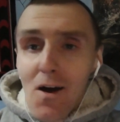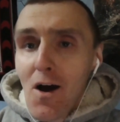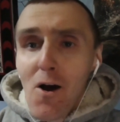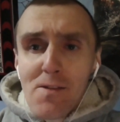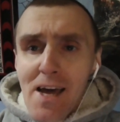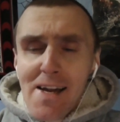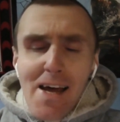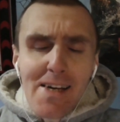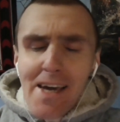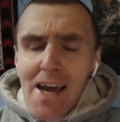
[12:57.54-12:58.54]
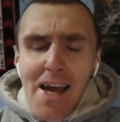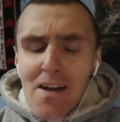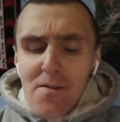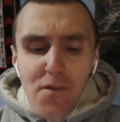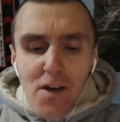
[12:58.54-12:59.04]
All that I
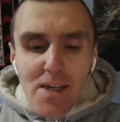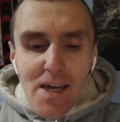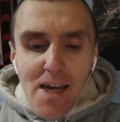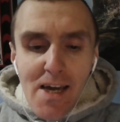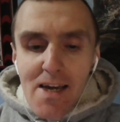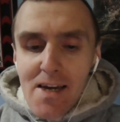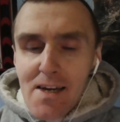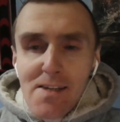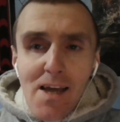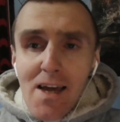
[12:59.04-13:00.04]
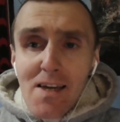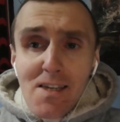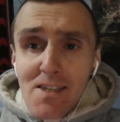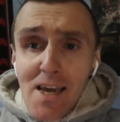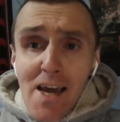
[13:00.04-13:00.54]
can't forget
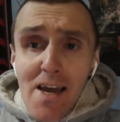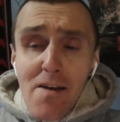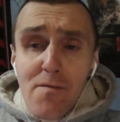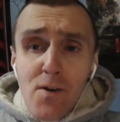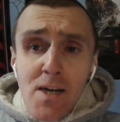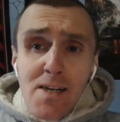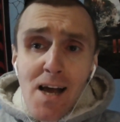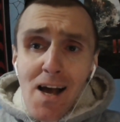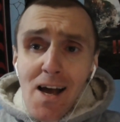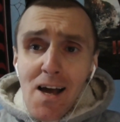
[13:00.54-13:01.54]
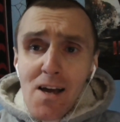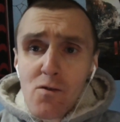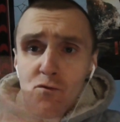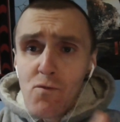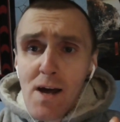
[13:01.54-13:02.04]
is every
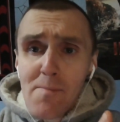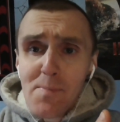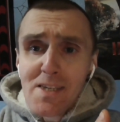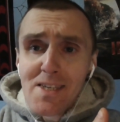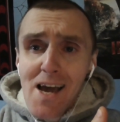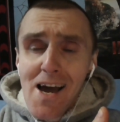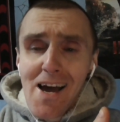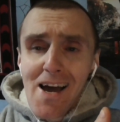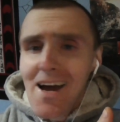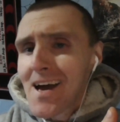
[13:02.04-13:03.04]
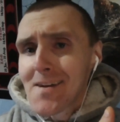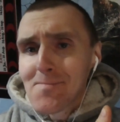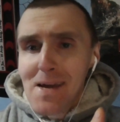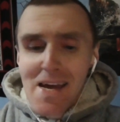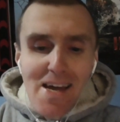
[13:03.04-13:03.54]
night right beside
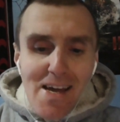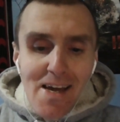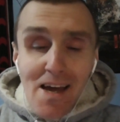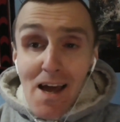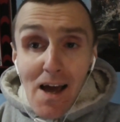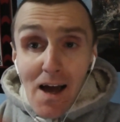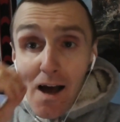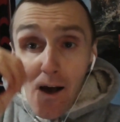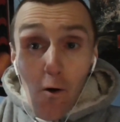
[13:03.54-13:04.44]
me. I